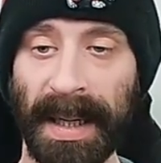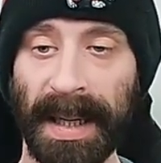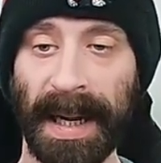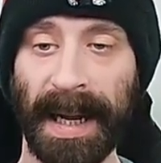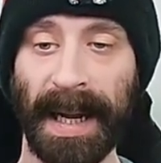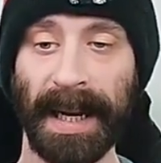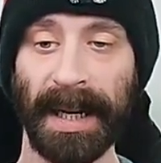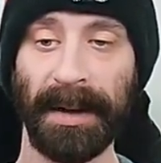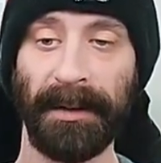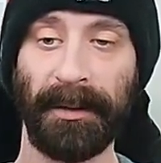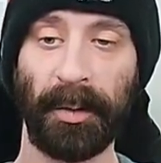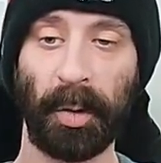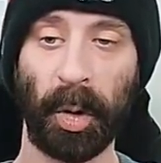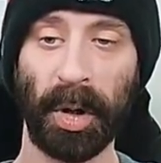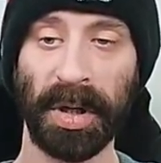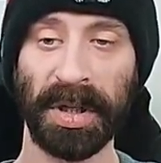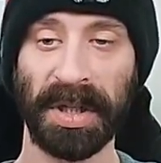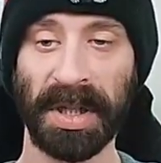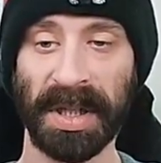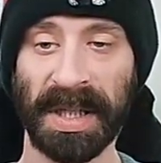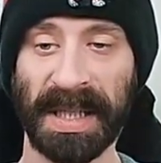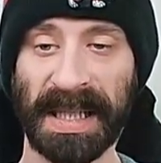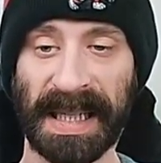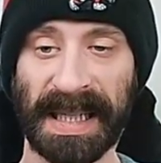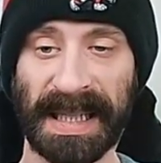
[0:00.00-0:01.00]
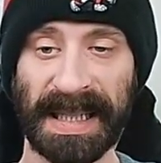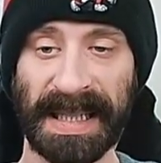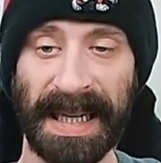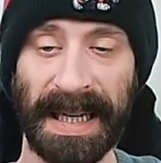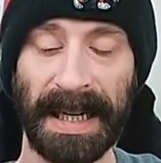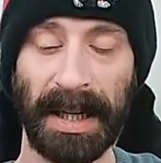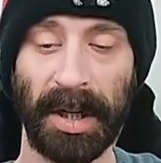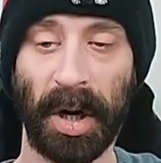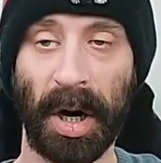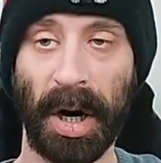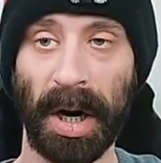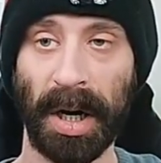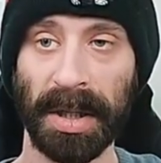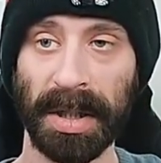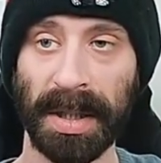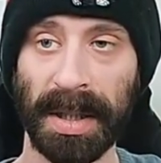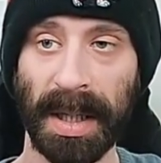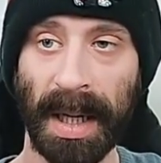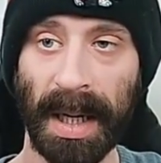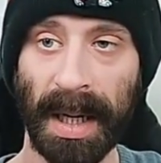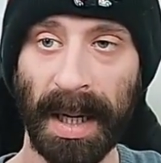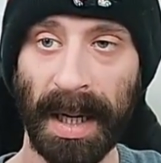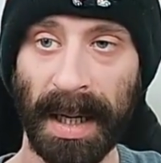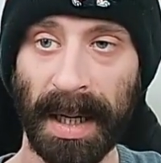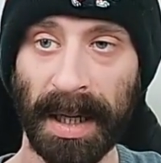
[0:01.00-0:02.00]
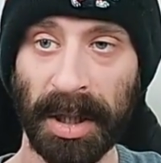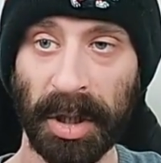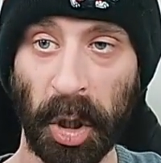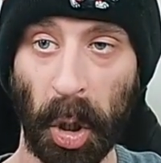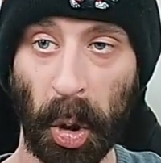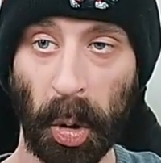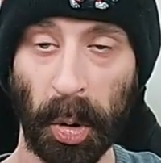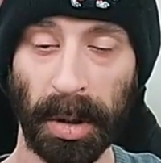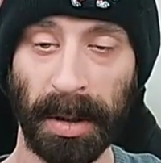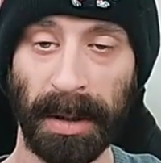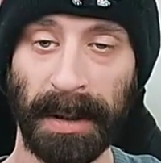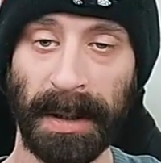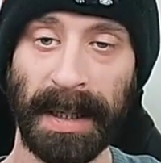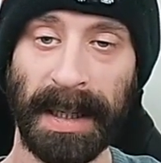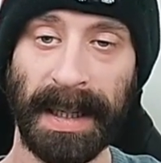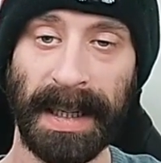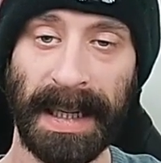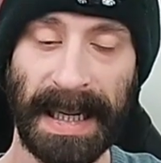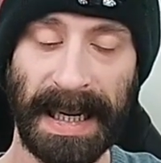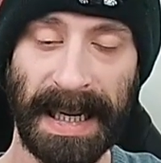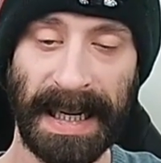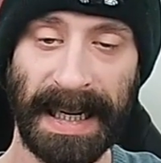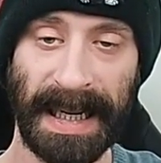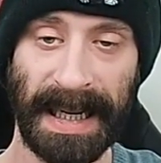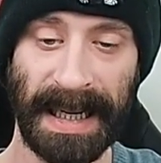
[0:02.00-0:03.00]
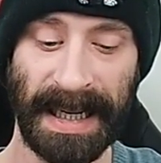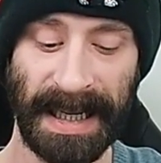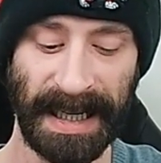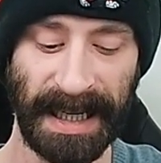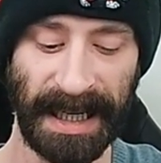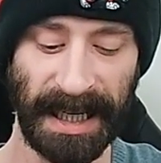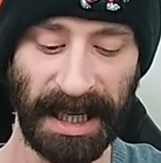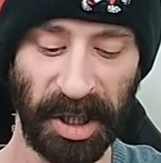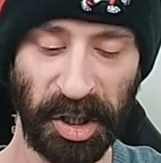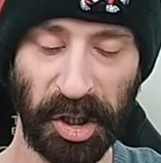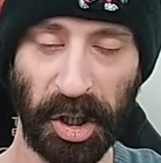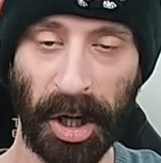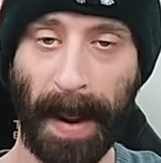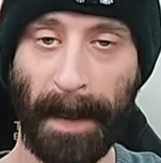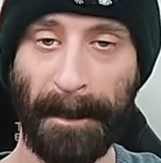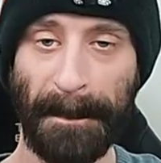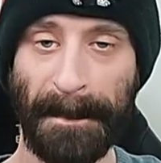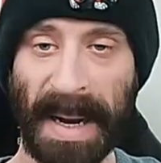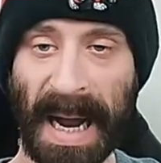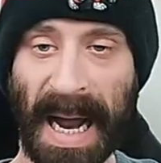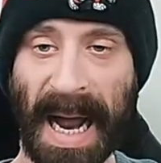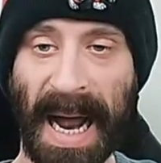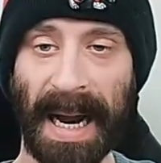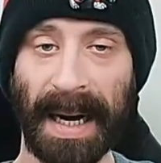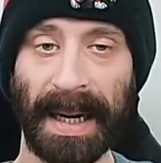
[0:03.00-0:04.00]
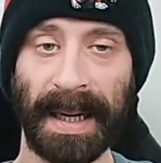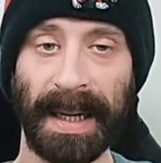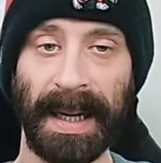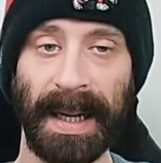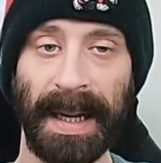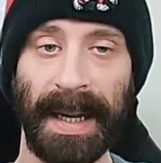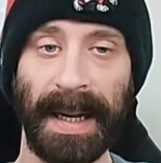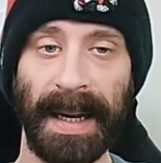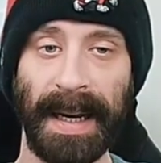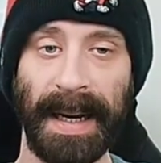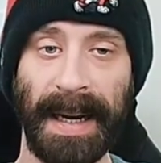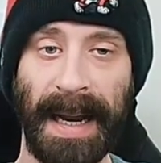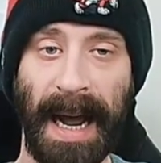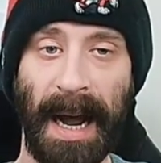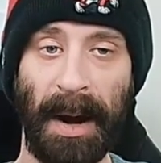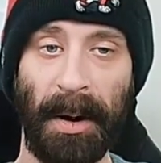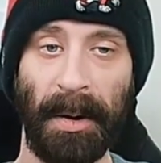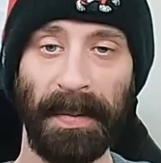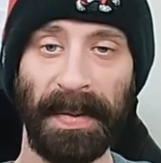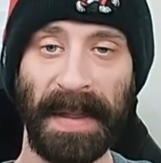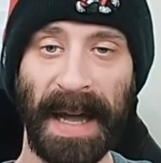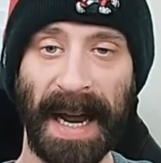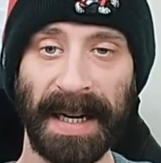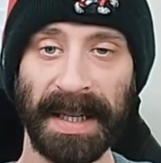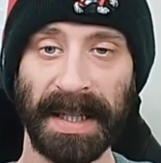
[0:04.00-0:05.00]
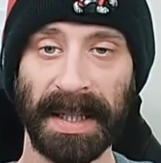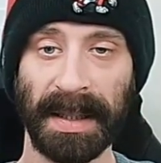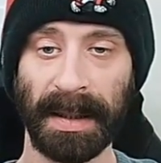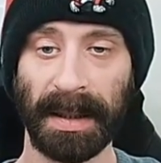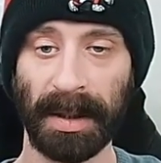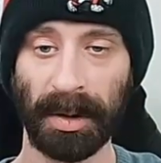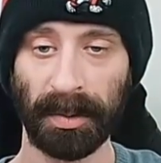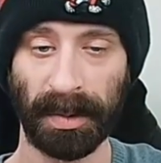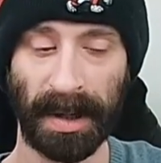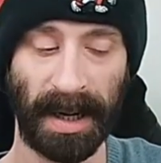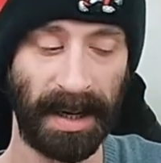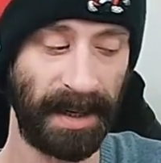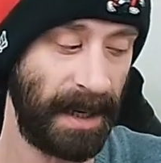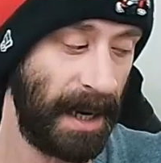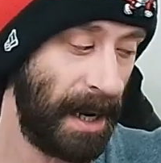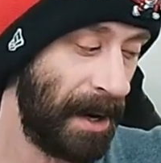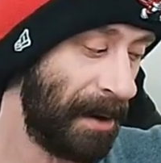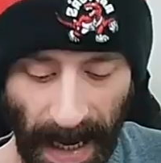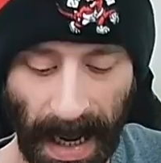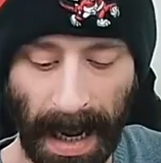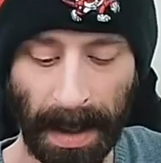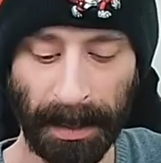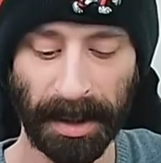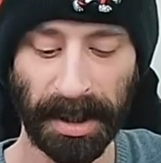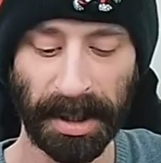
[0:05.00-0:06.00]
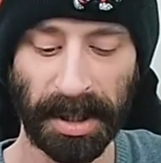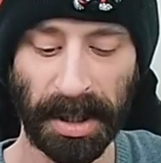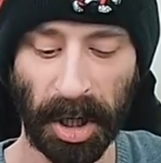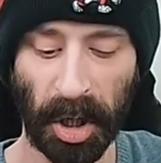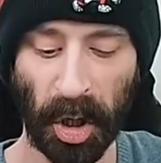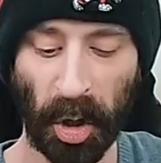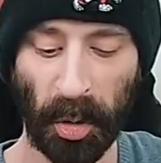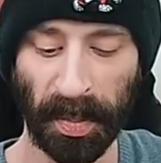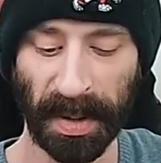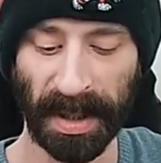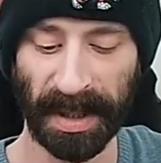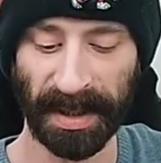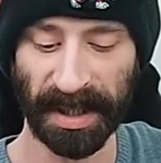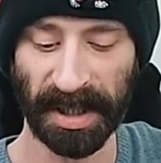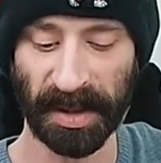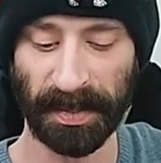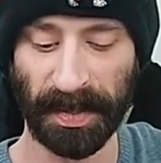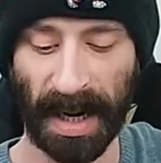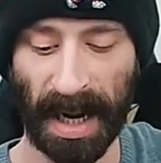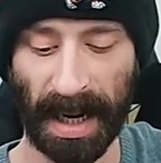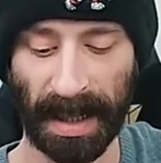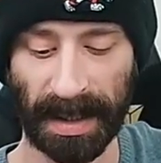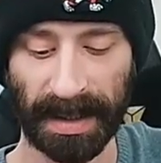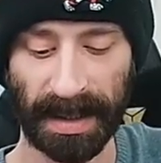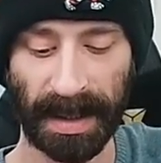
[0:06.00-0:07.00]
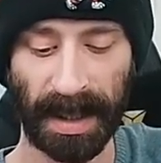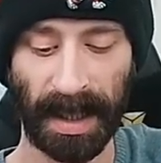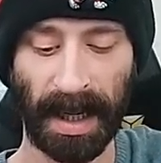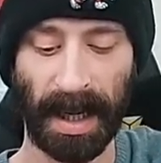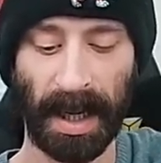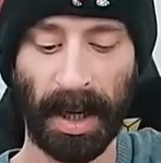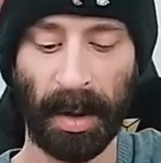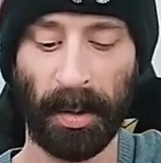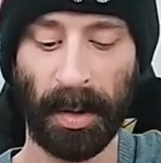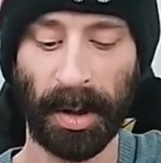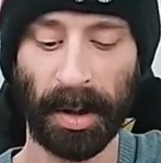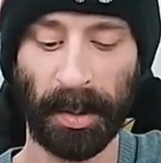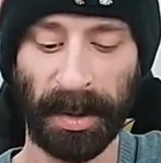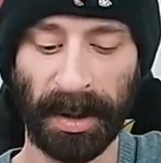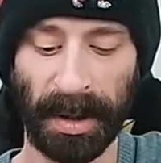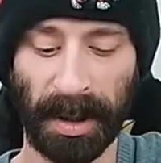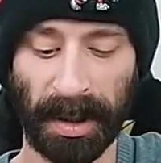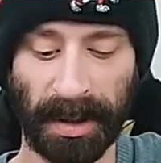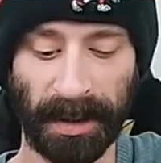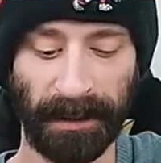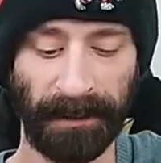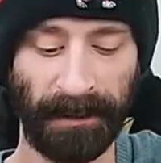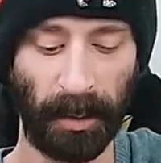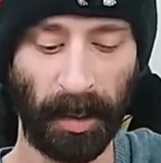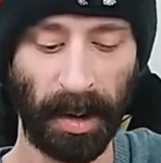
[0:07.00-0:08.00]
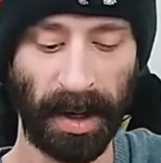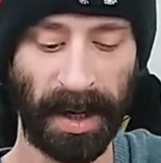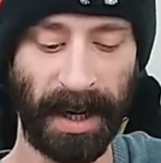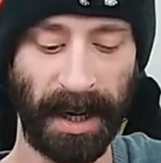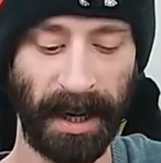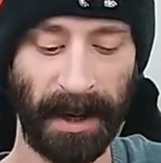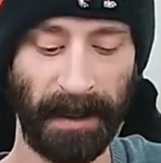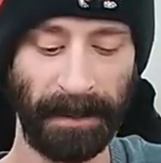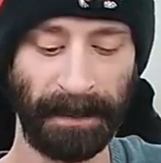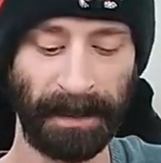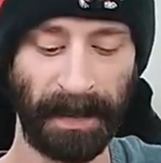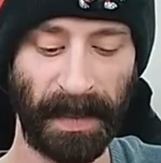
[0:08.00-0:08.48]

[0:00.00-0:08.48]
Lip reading: And of course, there's 16 cards total in each pack. Now, that is a little rundown. I'm going to start opening this box. What are we looking for here?